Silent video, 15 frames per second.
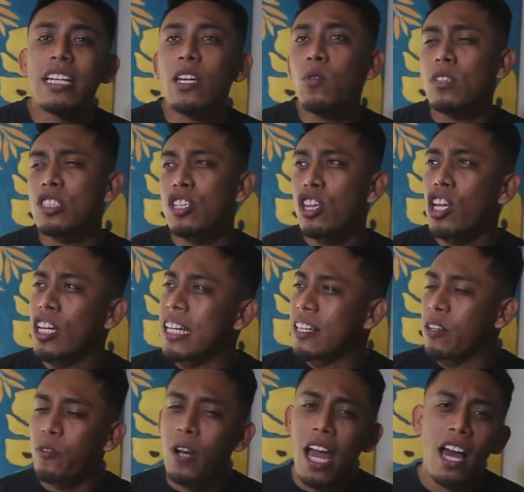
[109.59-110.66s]
and he was
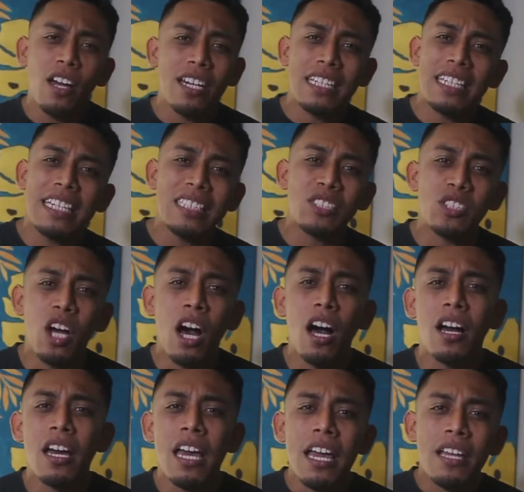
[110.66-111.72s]
looking around, and he
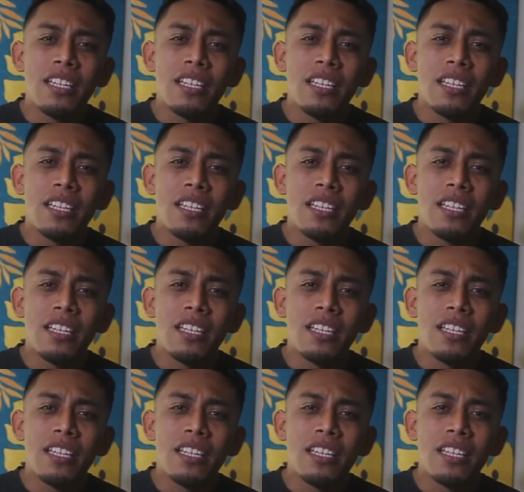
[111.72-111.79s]
saw